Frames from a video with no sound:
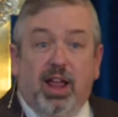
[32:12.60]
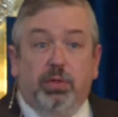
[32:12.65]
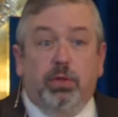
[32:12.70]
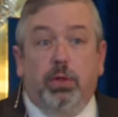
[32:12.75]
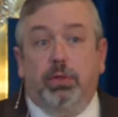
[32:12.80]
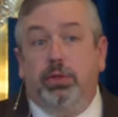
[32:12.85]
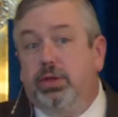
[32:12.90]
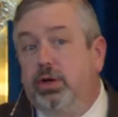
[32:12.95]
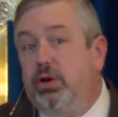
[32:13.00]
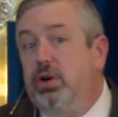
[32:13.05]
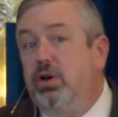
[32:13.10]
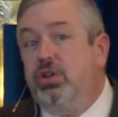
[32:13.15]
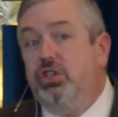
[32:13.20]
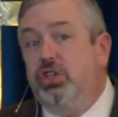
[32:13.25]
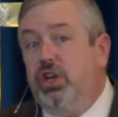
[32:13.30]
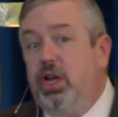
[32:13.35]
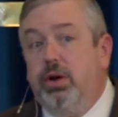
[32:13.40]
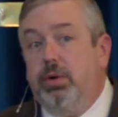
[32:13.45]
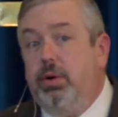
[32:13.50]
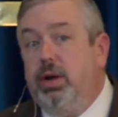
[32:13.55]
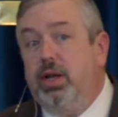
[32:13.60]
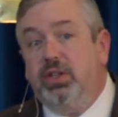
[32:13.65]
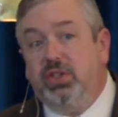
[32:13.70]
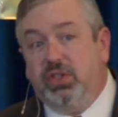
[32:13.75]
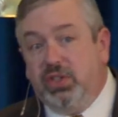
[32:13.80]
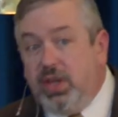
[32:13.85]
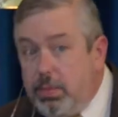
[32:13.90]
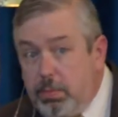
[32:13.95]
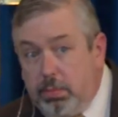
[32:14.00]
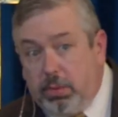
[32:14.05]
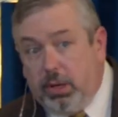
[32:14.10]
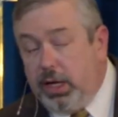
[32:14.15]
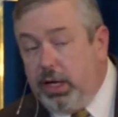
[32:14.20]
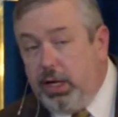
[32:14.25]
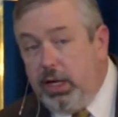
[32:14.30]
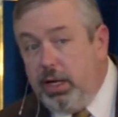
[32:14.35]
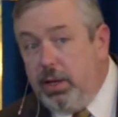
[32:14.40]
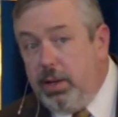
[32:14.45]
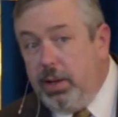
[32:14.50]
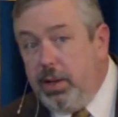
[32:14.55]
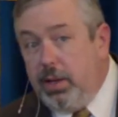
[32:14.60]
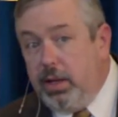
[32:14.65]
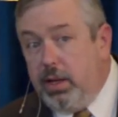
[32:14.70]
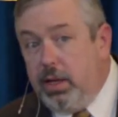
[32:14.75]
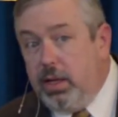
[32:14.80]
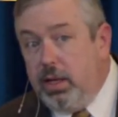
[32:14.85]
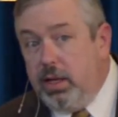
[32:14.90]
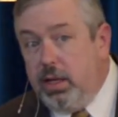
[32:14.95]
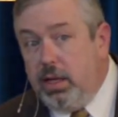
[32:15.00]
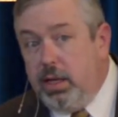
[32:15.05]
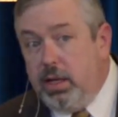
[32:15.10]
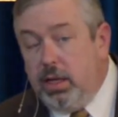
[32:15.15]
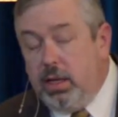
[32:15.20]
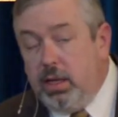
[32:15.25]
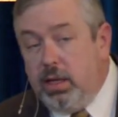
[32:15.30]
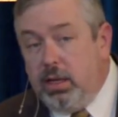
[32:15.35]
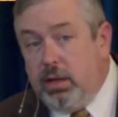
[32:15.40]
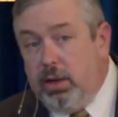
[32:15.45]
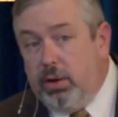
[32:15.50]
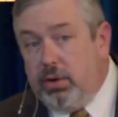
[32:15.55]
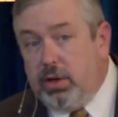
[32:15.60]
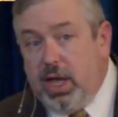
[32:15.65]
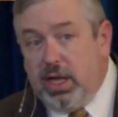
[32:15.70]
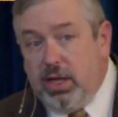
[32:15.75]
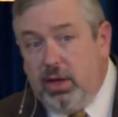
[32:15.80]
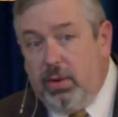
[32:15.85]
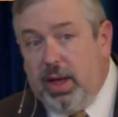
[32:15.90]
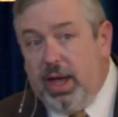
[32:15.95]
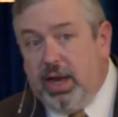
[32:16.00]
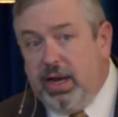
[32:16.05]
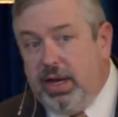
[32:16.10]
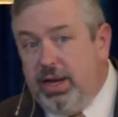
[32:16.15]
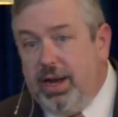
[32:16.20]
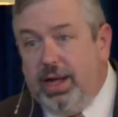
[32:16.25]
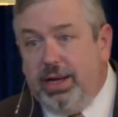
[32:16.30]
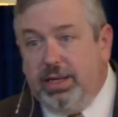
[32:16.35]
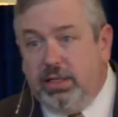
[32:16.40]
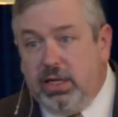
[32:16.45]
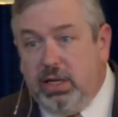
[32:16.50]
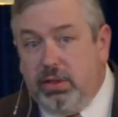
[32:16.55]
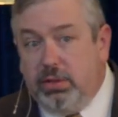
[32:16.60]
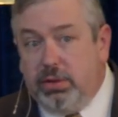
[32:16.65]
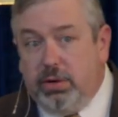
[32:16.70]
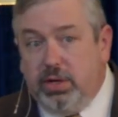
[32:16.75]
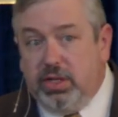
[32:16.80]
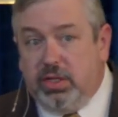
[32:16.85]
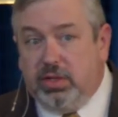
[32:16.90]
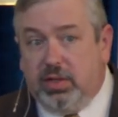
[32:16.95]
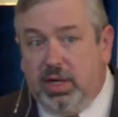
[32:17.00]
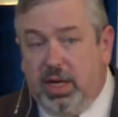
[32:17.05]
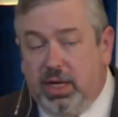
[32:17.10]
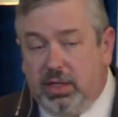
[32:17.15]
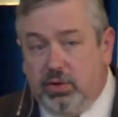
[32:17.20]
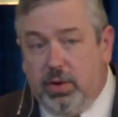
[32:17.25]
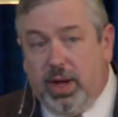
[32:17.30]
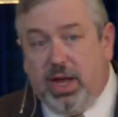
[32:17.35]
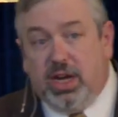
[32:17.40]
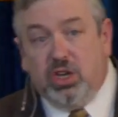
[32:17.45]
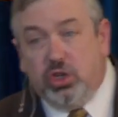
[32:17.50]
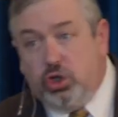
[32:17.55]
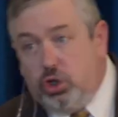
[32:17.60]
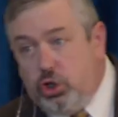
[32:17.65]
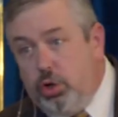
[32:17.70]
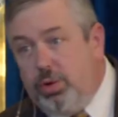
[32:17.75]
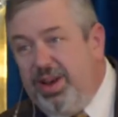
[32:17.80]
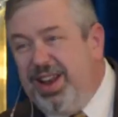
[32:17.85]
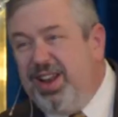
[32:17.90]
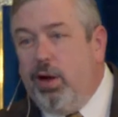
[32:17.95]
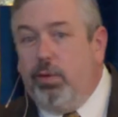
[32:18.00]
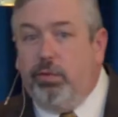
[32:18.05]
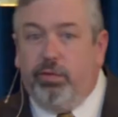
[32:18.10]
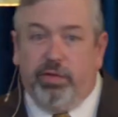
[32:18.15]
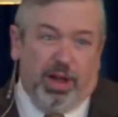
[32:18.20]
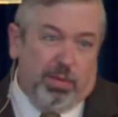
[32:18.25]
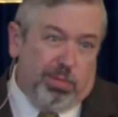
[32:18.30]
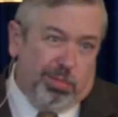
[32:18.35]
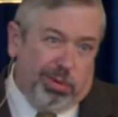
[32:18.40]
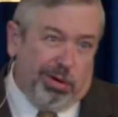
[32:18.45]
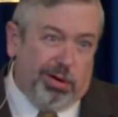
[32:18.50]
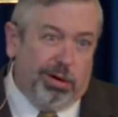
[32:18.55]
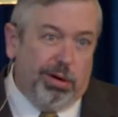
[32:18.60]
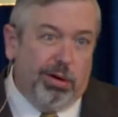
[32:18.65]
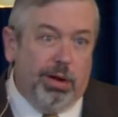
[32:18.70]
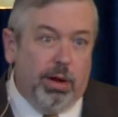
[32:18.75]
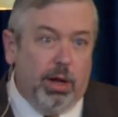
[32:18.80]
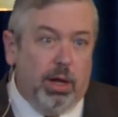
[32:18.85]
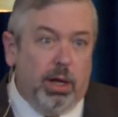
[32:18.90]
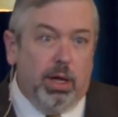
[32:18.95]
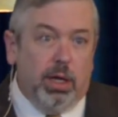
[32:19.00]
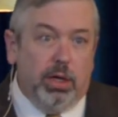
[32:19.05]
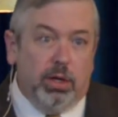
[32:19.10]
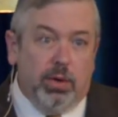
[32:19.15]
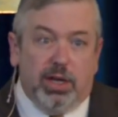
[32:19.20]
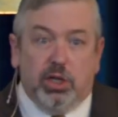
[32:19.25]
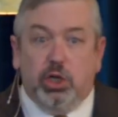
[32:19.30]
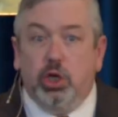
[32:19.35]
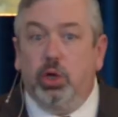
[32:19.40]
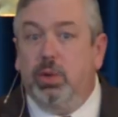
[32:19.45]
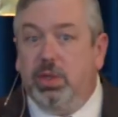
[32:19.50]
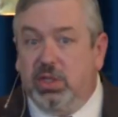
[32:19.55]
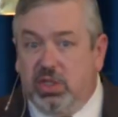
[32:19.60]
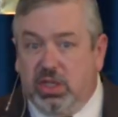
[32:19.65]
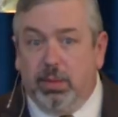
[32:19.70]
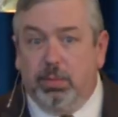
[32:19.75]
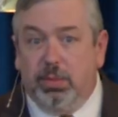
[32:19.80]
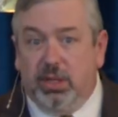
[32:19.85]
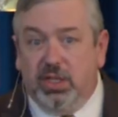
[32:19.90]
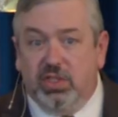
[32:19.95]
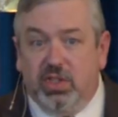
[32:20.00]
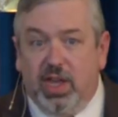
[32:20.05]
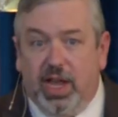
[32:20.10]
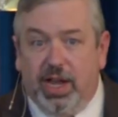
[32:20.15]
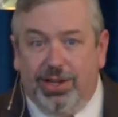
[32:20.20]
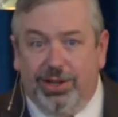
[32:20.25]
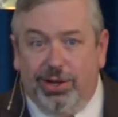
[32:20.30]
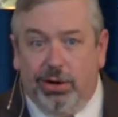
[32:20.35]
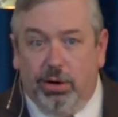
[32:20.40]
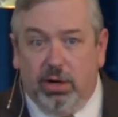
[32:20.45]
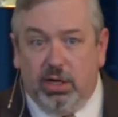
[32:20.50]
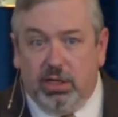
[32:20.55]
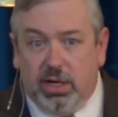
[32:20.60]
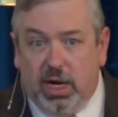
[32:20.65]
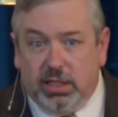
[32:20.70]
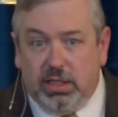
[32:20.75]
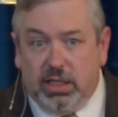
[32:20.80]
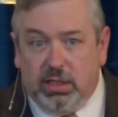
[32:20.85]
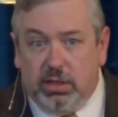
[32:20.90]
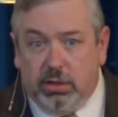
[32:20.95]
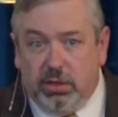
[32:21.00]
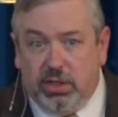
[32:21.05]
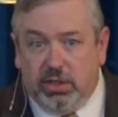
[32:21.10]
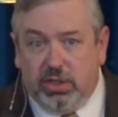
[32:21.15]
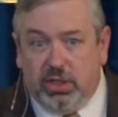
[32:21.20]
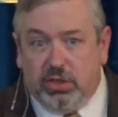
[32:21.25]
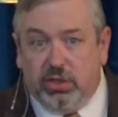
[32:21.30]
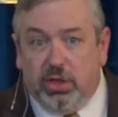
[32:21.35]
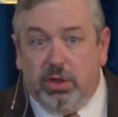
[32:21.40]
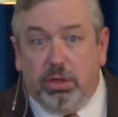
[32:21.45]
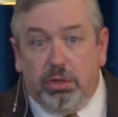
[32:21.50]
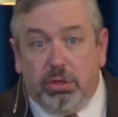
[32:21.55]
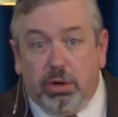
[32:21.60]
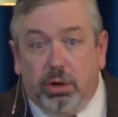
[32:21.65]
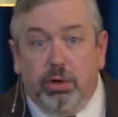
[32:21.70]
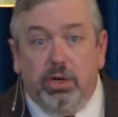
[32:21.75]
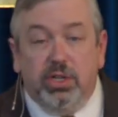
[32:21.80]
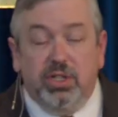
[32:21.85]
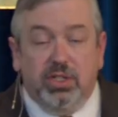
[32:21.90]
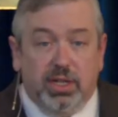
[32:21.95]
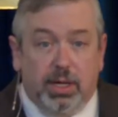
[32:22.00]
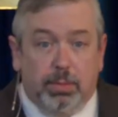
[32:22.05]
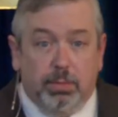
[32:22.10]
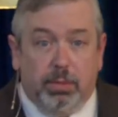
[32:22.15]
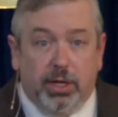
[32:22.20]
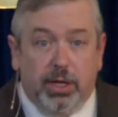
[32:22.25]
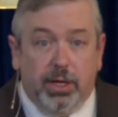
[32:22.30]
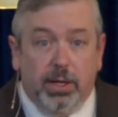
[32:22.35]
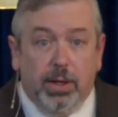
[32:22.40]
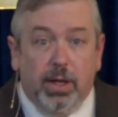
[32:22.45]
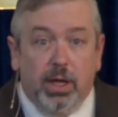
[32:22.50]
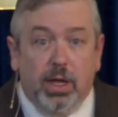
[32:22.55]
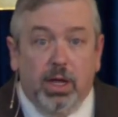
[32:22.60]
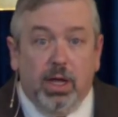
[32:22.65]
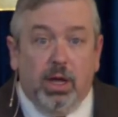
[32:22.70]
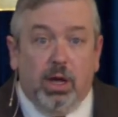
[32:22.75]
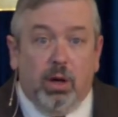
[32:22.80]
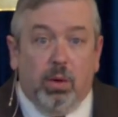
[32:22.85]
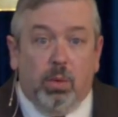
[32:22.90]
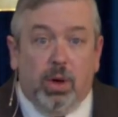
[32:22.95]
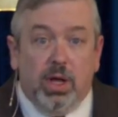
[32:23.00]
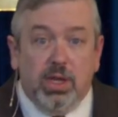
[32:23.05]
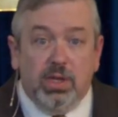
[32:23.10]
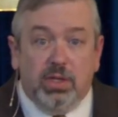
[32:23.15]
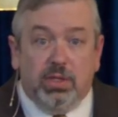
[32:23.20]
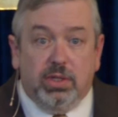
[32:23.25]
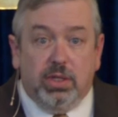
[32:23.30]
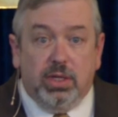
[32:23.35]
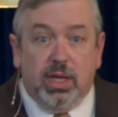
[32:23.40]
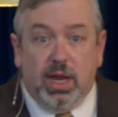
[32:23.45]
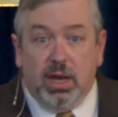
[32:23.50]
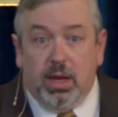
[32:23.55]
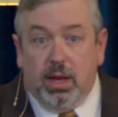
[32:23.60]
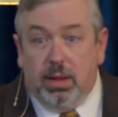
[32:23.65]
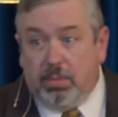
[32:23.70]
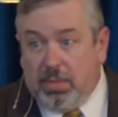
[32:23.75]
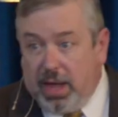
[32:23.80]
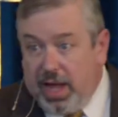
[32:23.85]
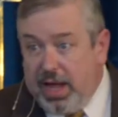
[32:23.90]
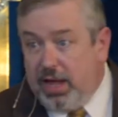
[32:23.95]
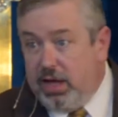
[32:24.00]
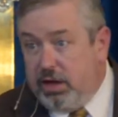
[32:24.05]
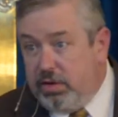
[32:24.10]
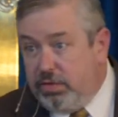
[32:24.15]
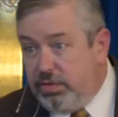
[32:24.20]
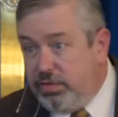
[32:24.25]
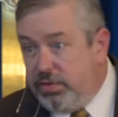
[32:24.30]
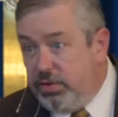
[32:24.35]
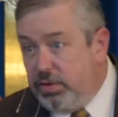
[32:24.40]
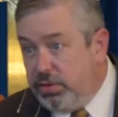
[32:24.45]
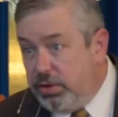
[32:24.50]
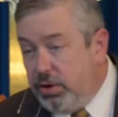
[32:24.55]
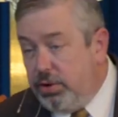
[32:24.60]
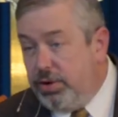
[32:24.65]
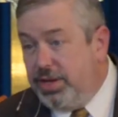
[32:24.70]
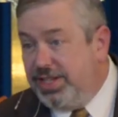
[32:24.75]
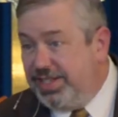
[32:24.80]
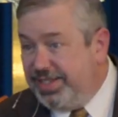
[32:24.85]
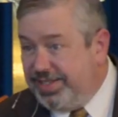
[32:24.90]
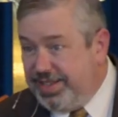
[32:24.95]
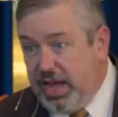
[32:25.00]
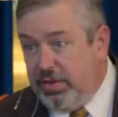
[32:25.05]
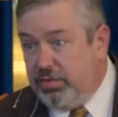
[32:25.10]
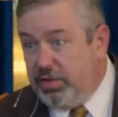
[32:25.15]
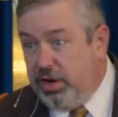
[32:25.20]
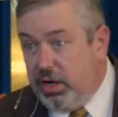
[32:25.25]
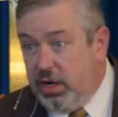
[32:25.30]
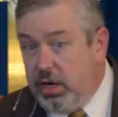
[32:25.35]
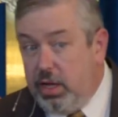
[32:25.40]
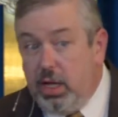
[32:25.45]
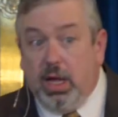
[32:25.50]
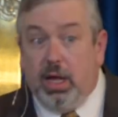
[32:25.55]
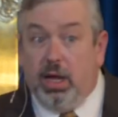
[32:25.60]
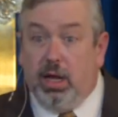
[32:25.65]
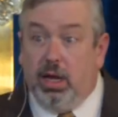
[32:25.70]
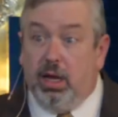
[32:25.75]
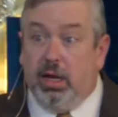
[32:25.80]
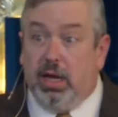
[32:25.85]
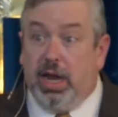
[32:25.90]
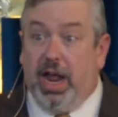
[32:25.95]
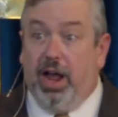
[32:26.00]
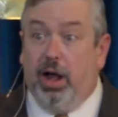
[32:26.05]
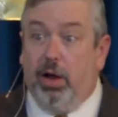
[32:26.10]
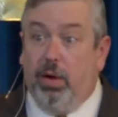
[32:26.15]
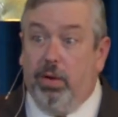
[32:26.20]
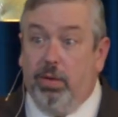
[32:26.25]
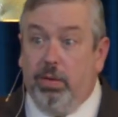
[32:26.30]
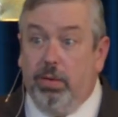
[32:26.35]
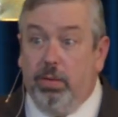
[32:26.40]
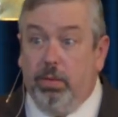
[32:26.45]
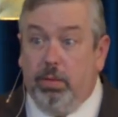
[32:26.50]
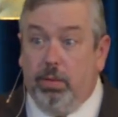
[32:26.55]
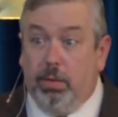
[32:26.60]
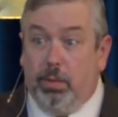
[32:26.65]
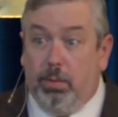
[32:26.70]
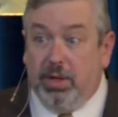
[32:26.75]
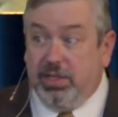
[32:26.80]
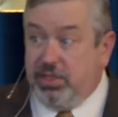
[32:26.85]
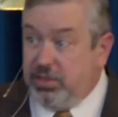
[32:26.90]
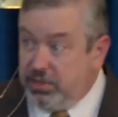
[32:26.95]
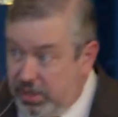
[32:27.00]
At the Third General Assembly, you had in 1936, you had in June and November, you had two assemblies that year in 1936. The third assembly was in May of 37. Now, what's